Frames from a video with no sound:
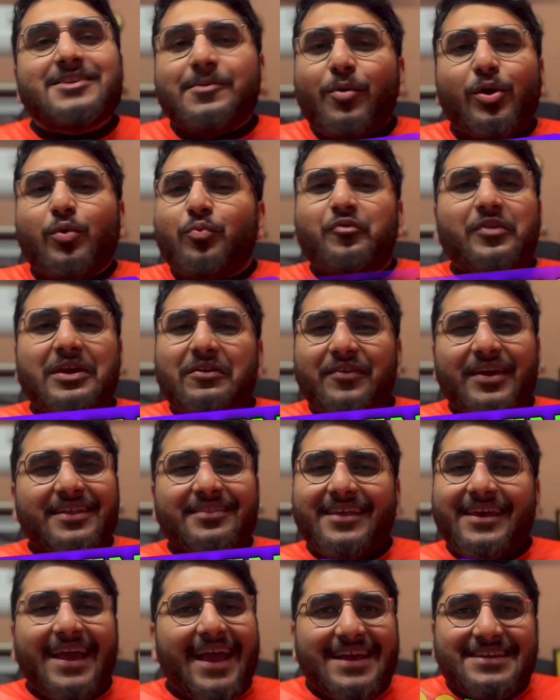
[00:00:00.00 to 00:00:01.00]
about weaving
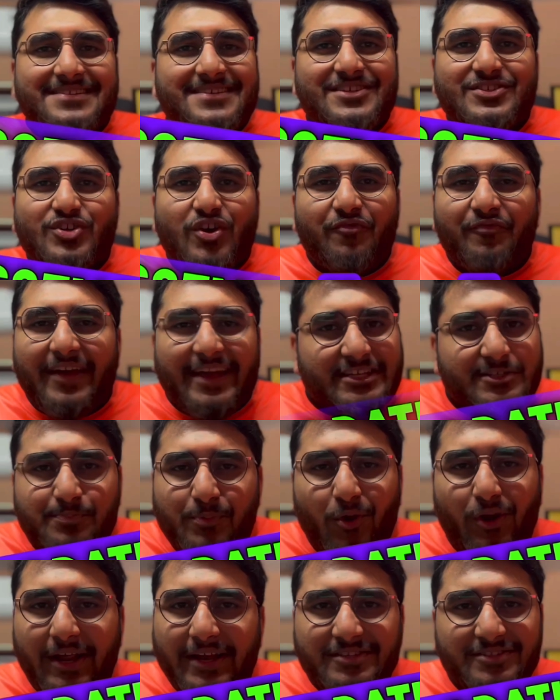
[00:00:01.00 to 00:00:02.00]
the essence of
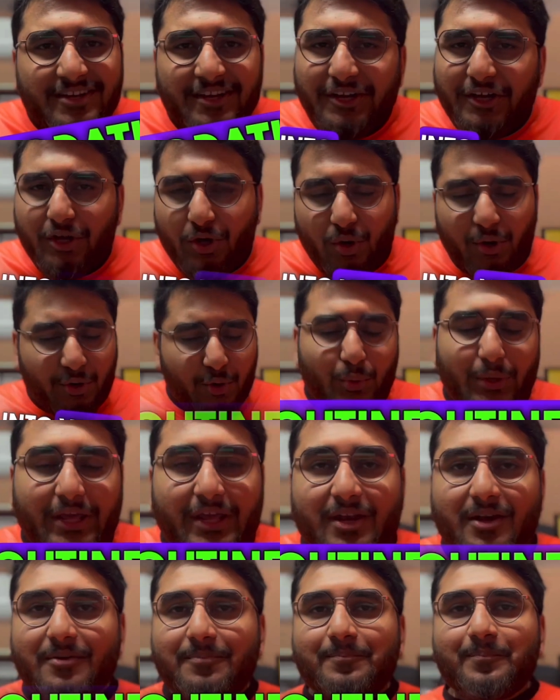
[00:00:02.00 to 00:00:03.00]
exploration into your
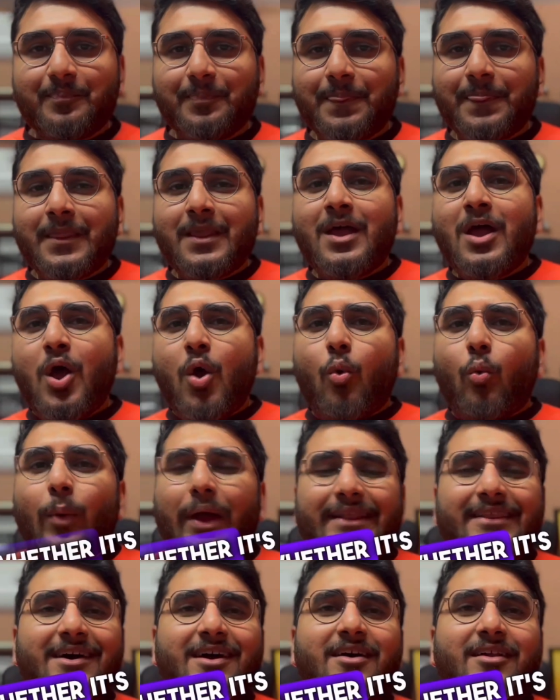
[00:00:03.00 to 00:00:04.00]
routine.
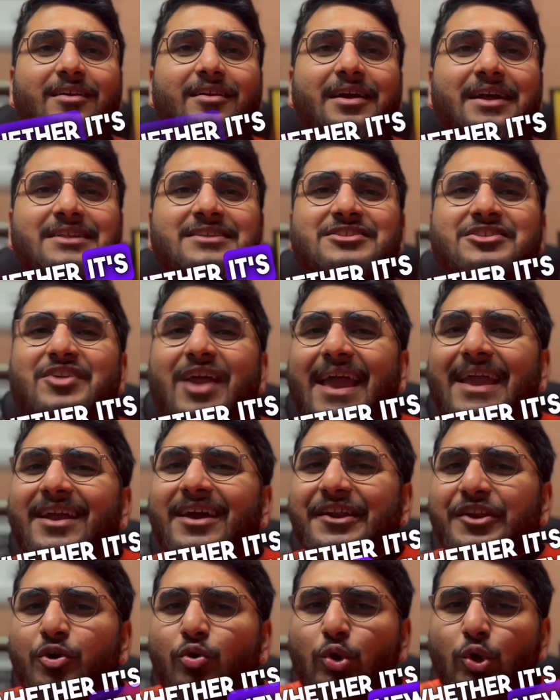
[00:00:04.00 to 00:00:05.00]
Whether it's trying a
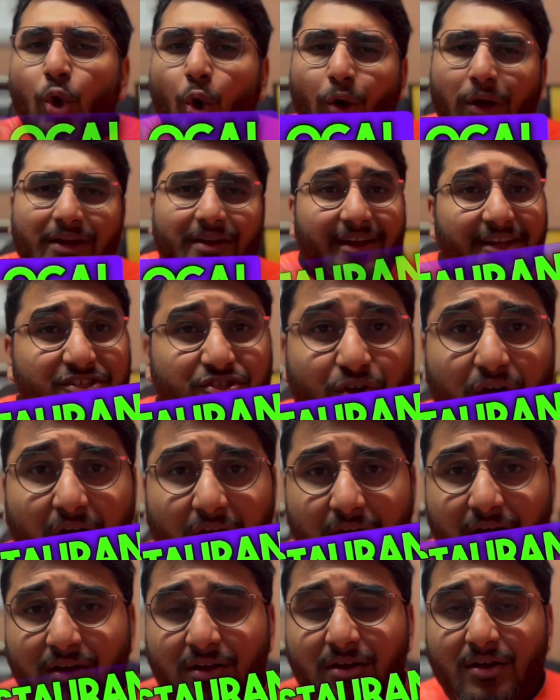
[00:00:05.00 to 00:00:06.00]
new local
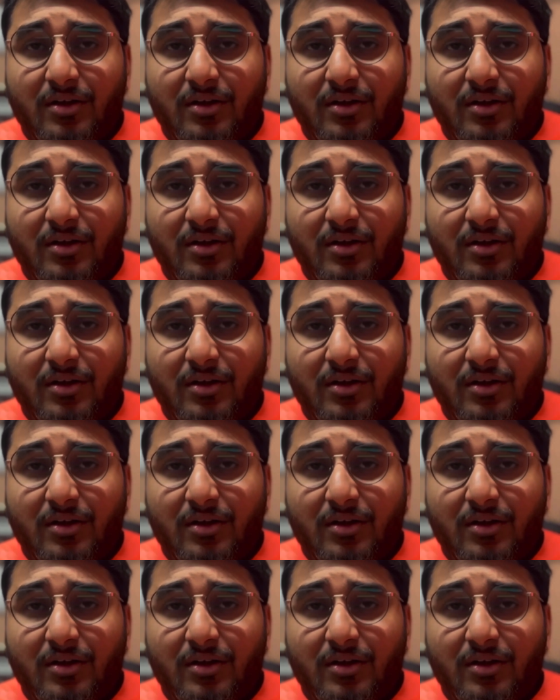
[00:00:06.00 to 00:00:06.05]
restaurant,